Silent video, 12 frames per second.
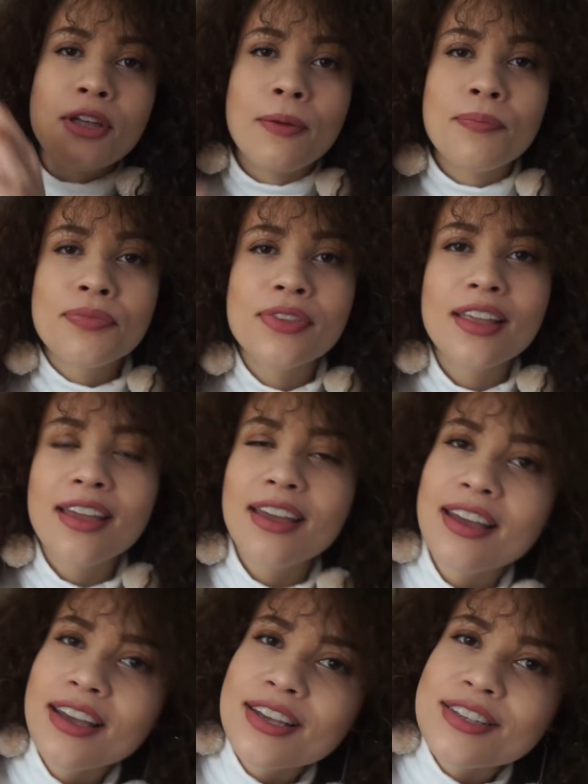them.
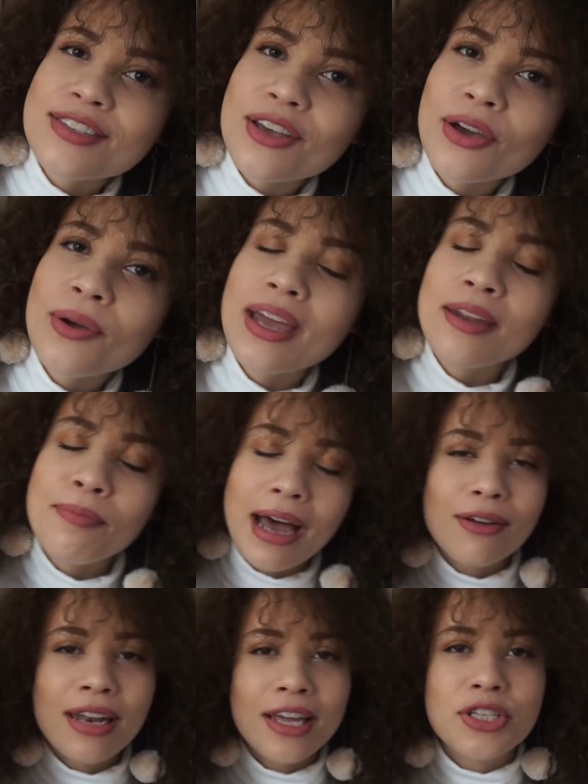So in
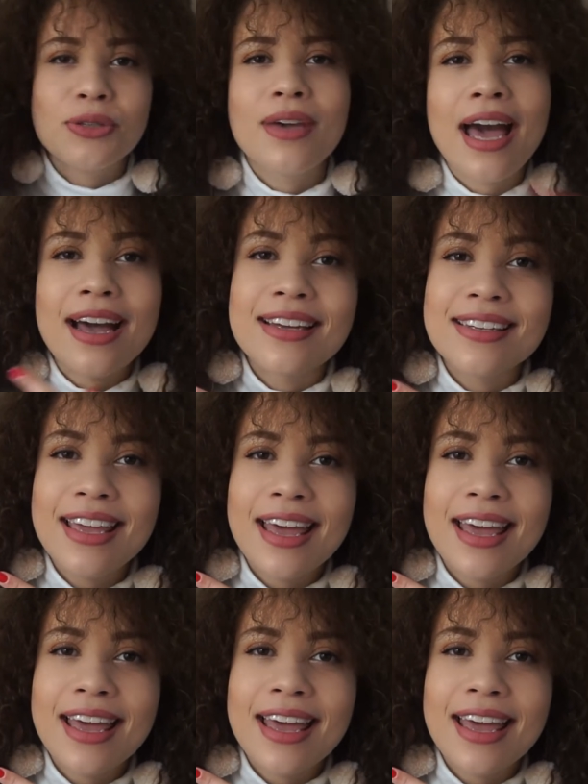Poundland you can